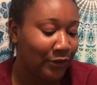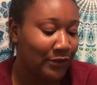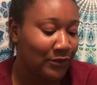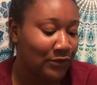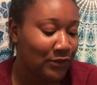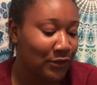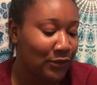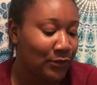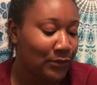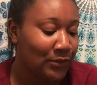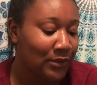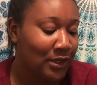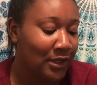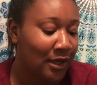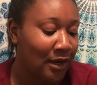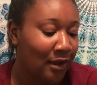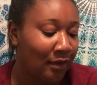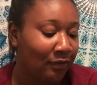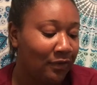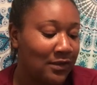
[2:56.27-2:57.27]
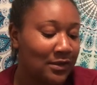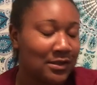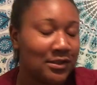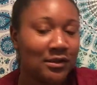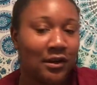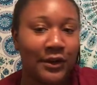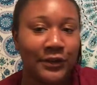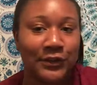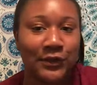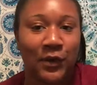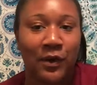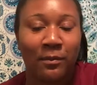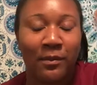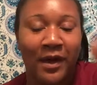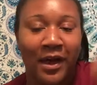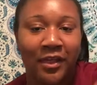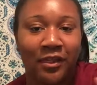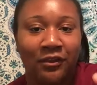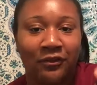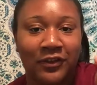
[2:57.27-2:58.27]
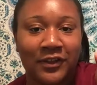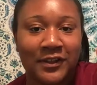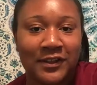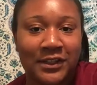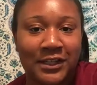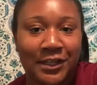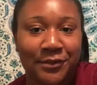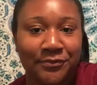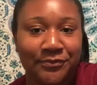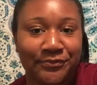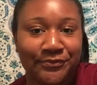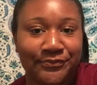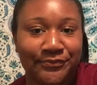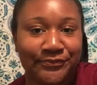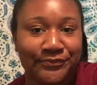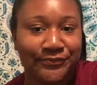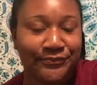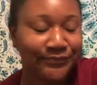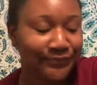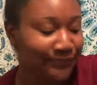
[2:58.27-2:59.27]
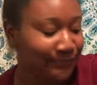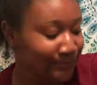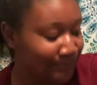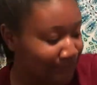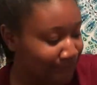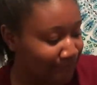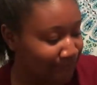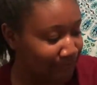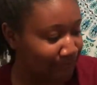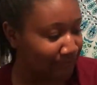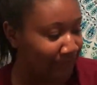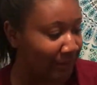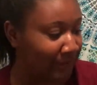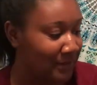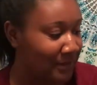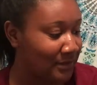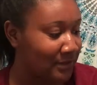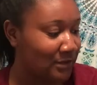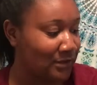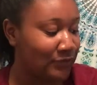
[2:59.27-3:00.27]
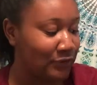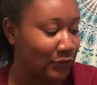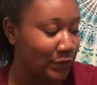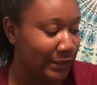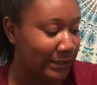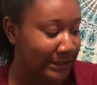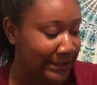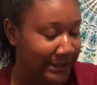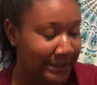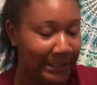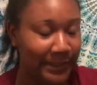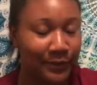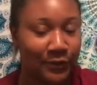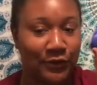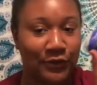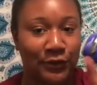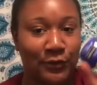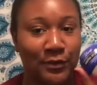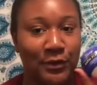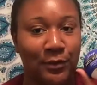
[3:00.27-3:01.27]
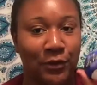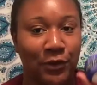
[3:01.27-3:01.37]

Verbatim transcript: and Cedarwood, and this is also a bath fizzy. And this is for sleep, so this would be